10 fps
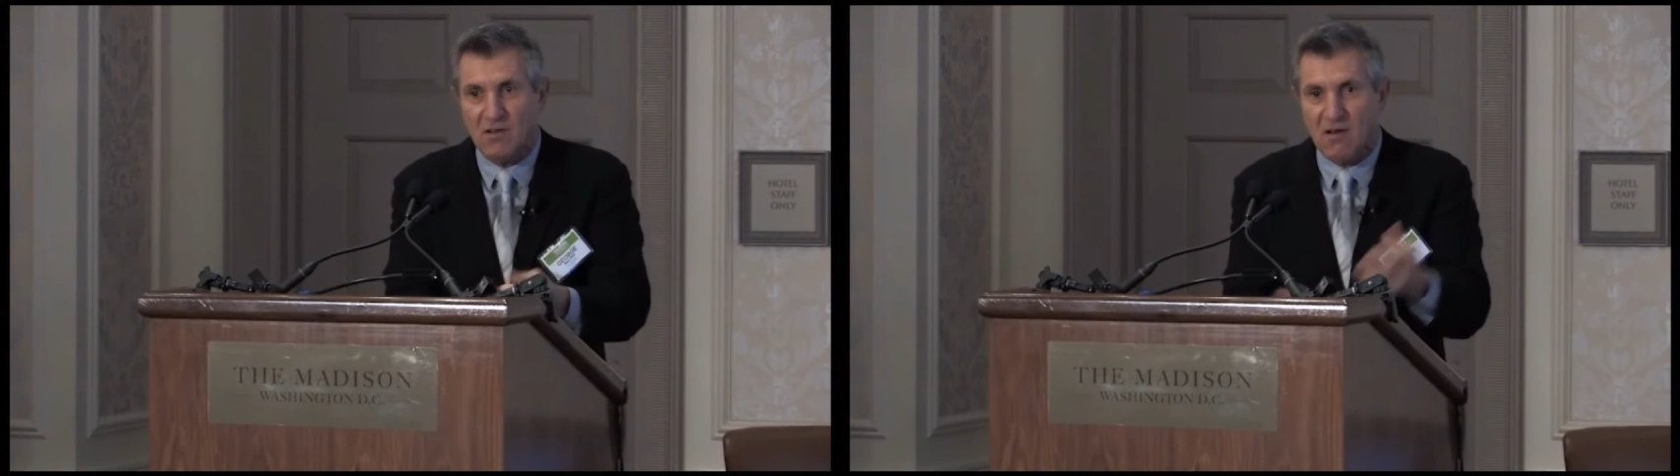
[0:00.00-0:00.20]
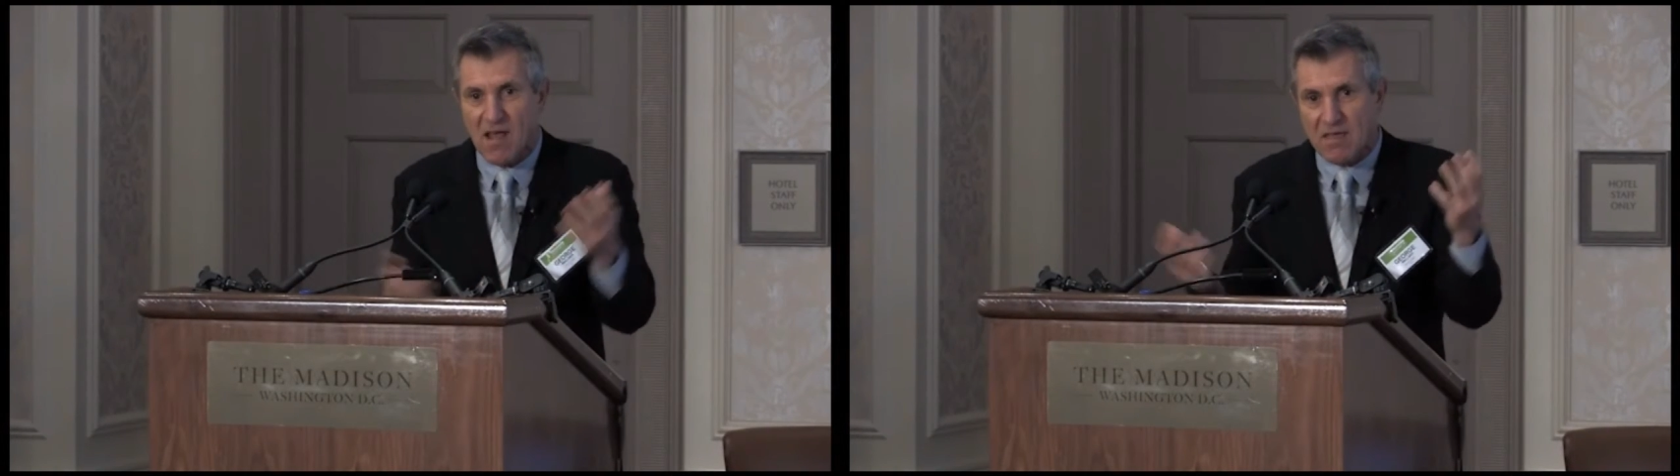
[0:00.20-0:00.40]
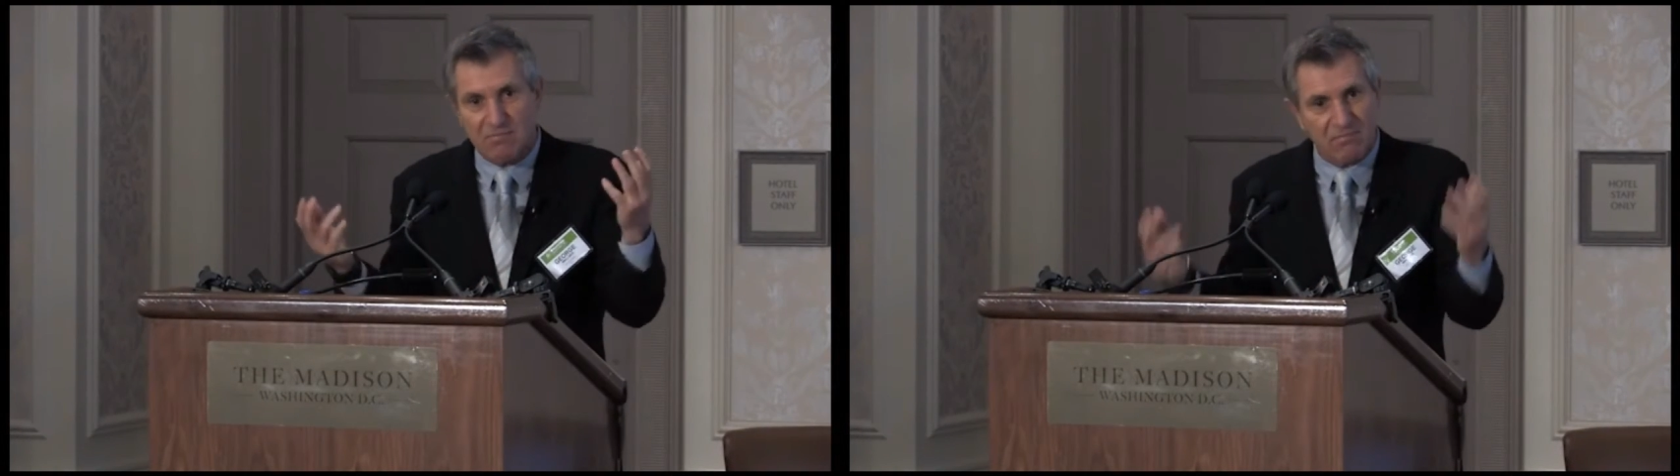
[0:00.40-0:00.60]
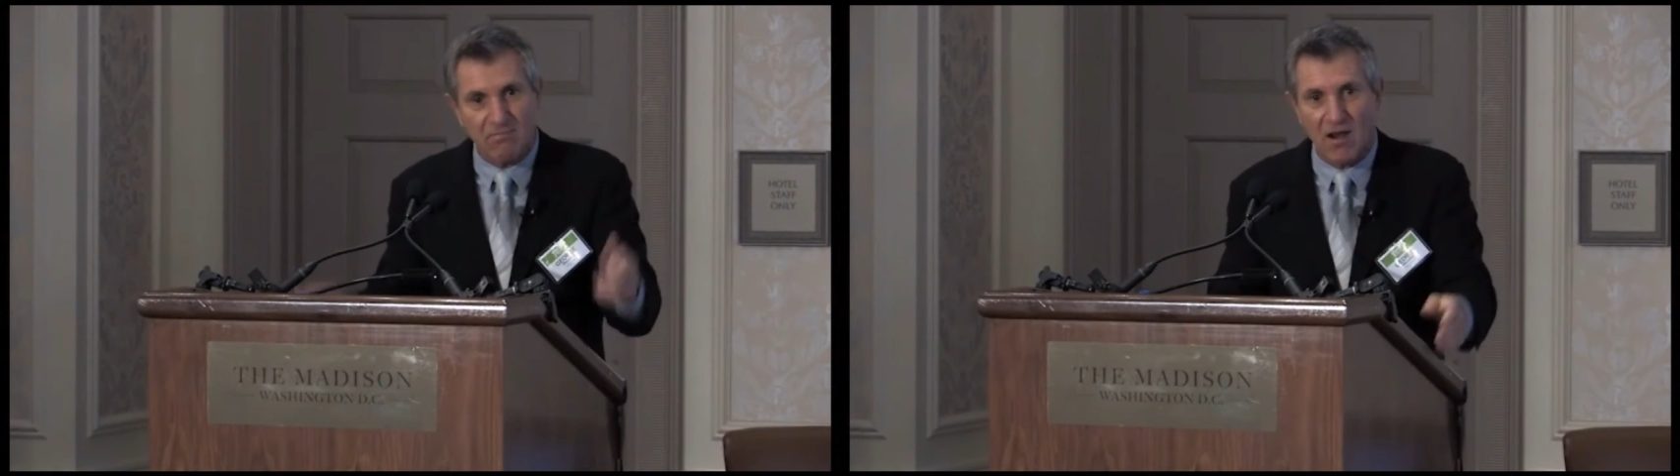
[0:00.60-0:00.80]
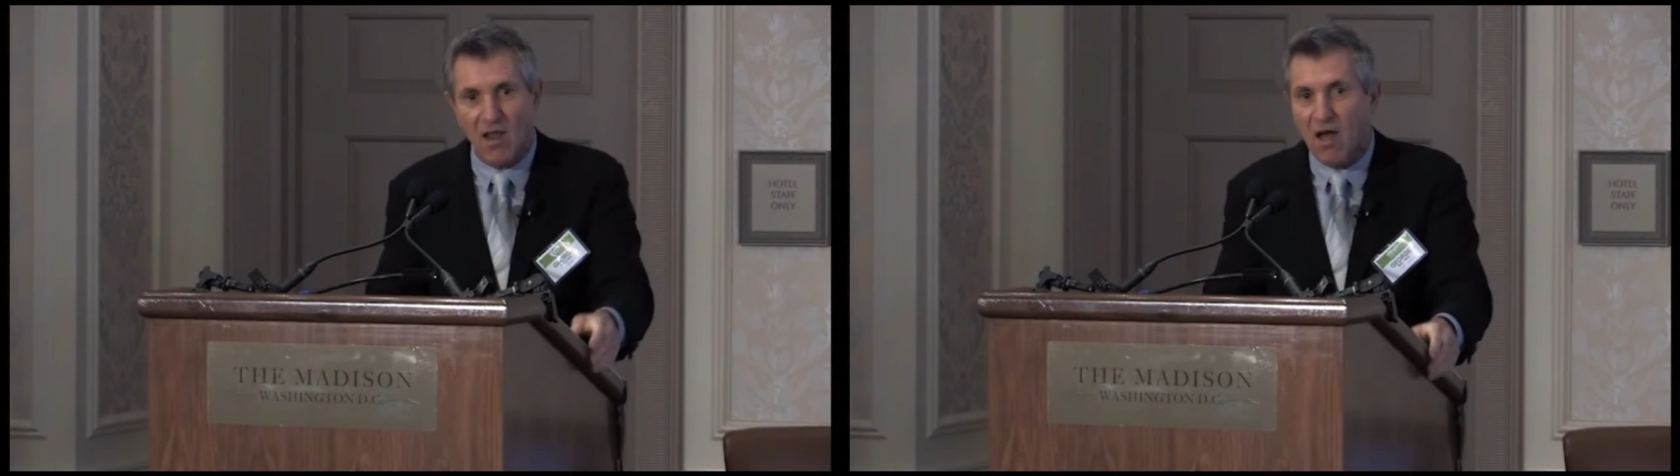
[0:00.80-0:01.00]
your hand
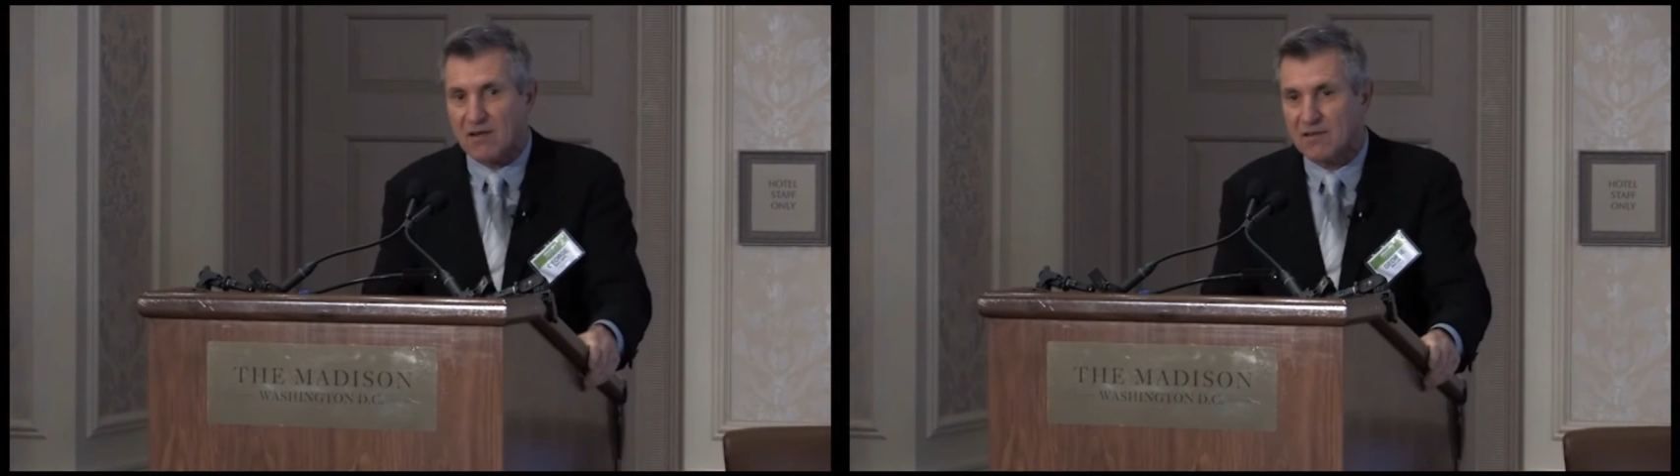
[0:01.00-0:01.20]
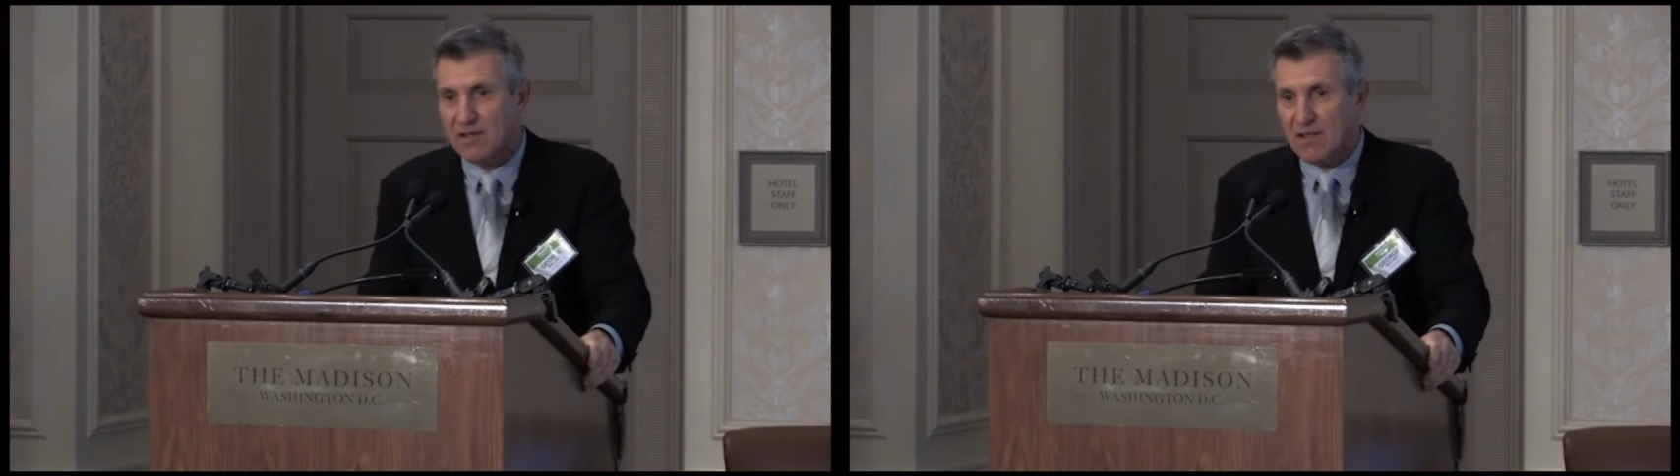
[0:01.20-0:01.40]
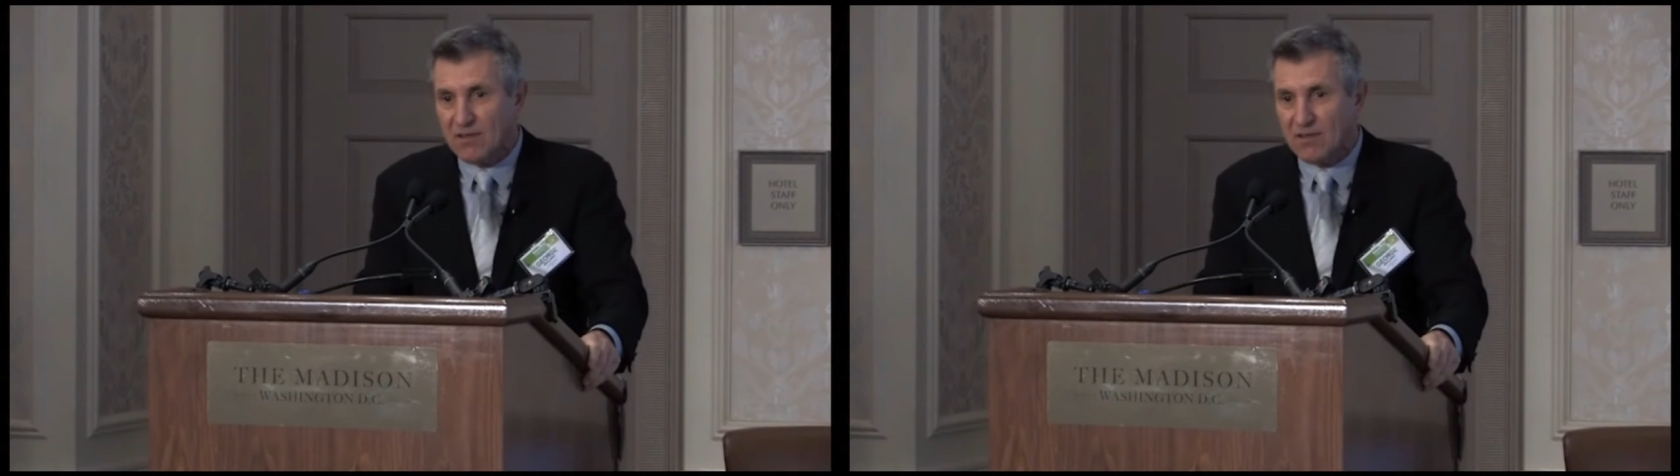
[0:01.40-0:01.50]
a lot.